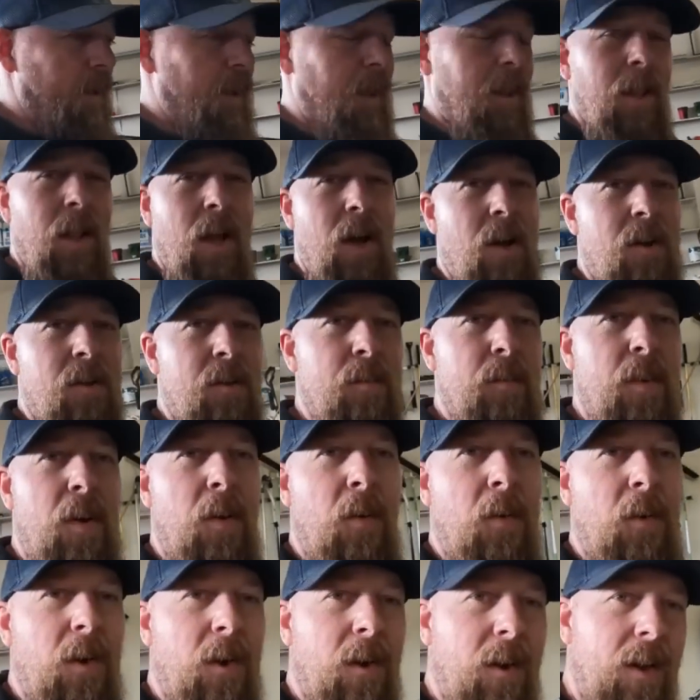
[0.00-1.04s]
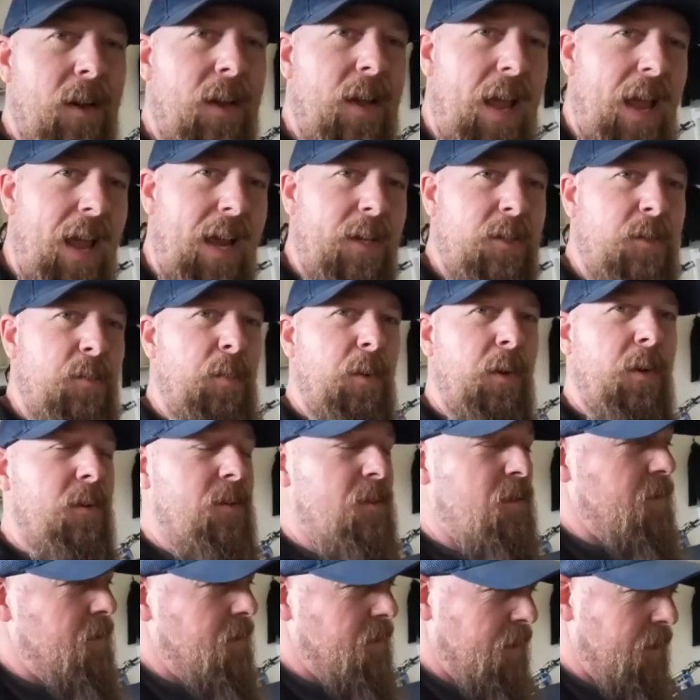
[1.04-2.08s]
lawnmower
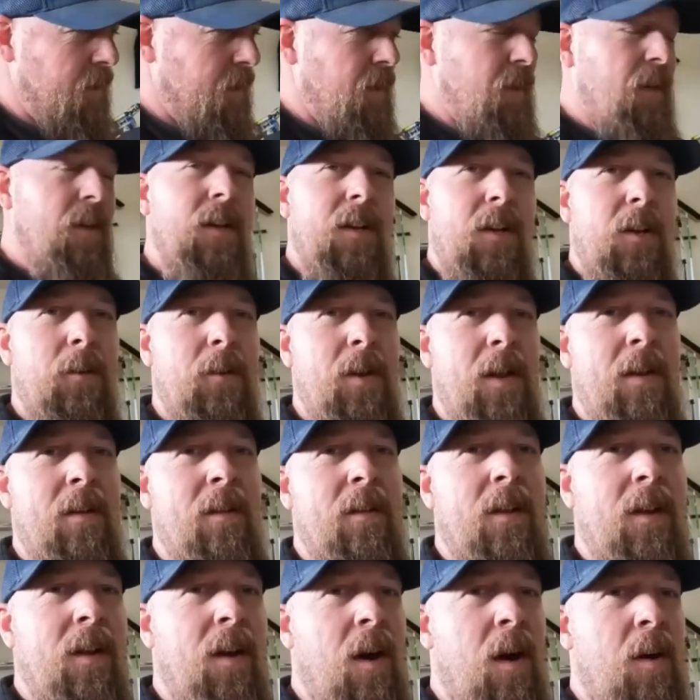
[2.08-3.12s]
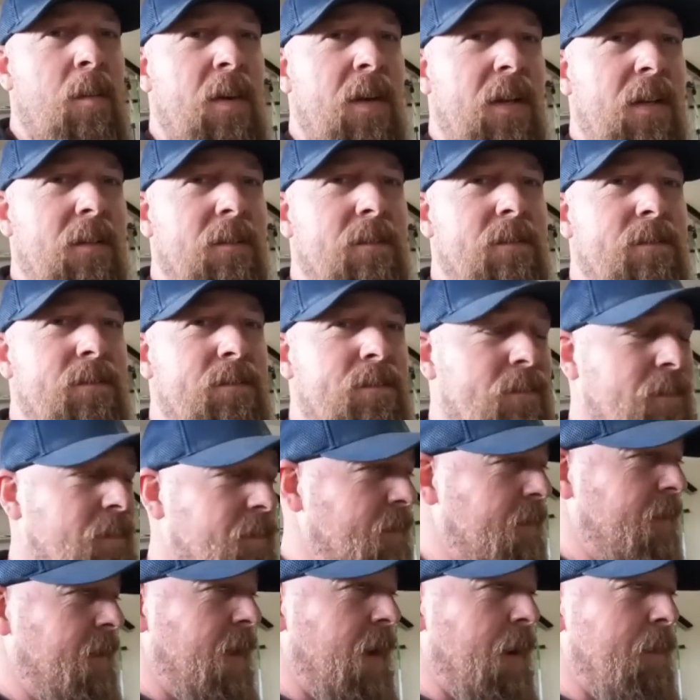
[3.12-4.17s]
experts, go down in the comment.
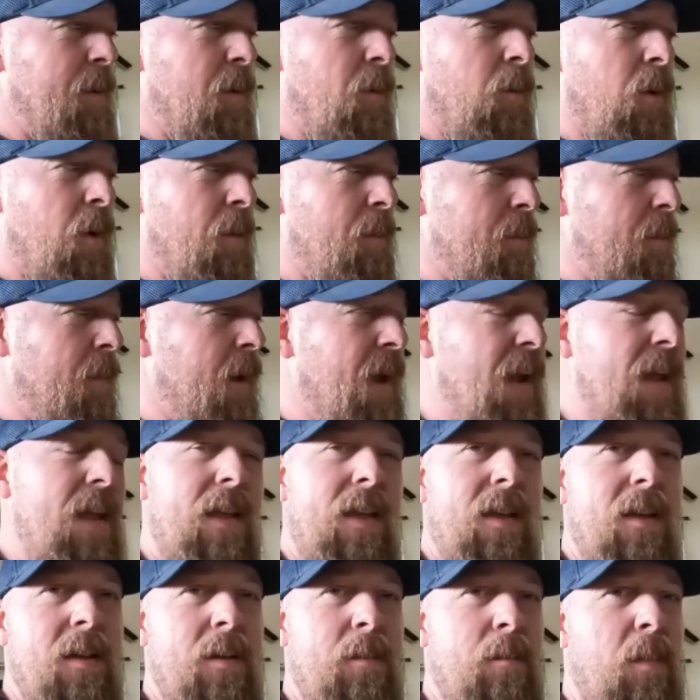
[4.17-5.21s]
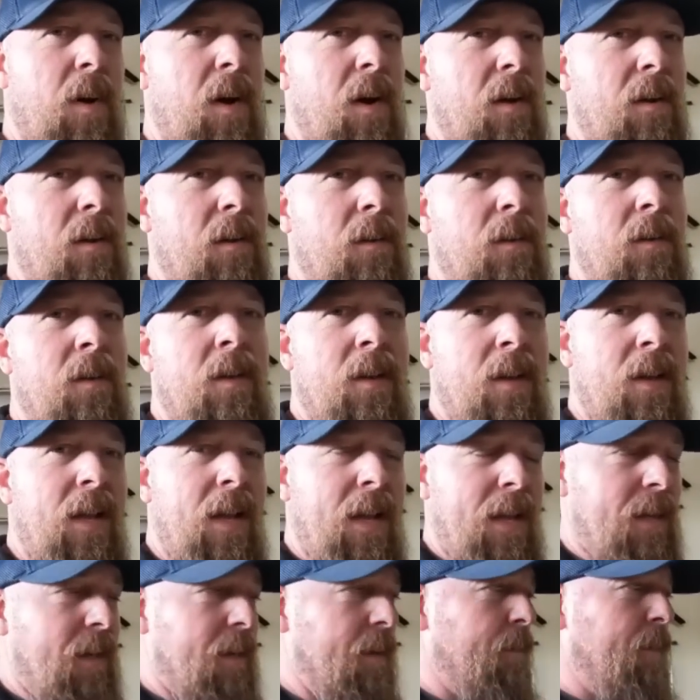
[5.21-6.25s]
Tell me what make, model,
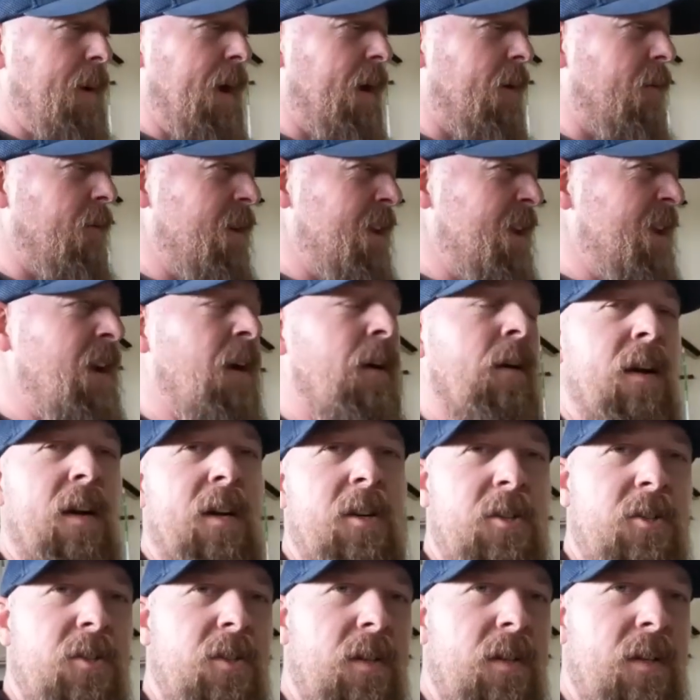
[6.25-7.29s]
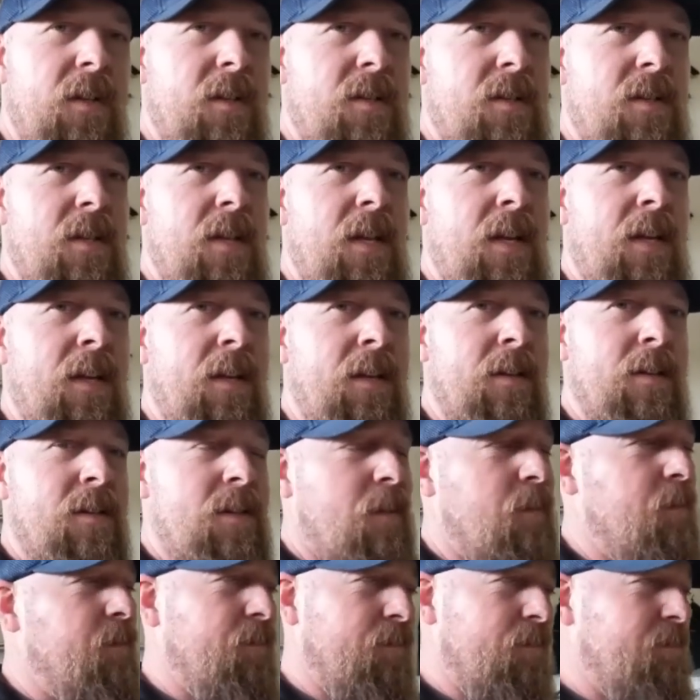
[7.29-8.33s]
and about yearish this thing is.
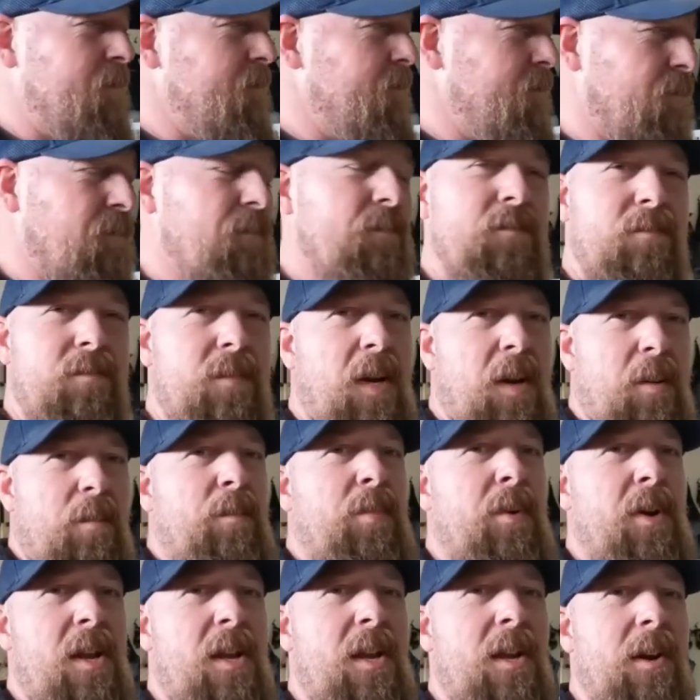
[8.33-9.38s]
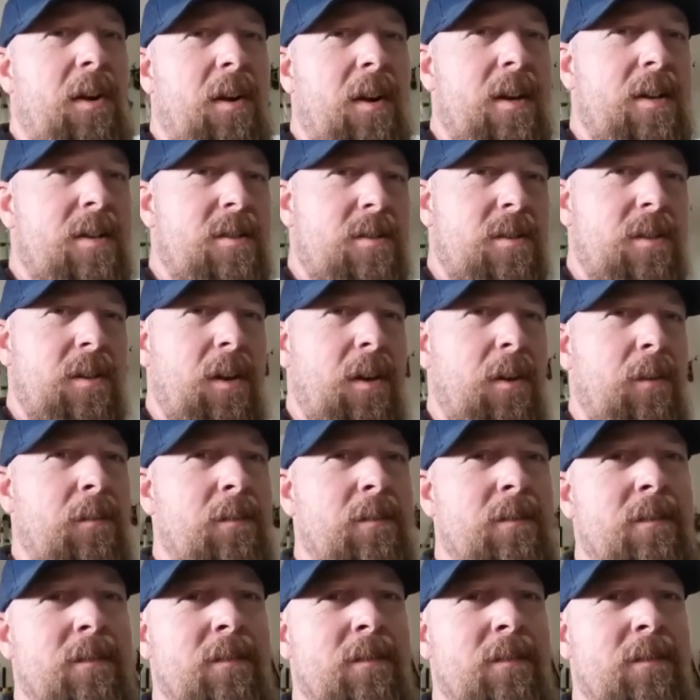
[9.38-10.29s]
I'm pretty curious to know.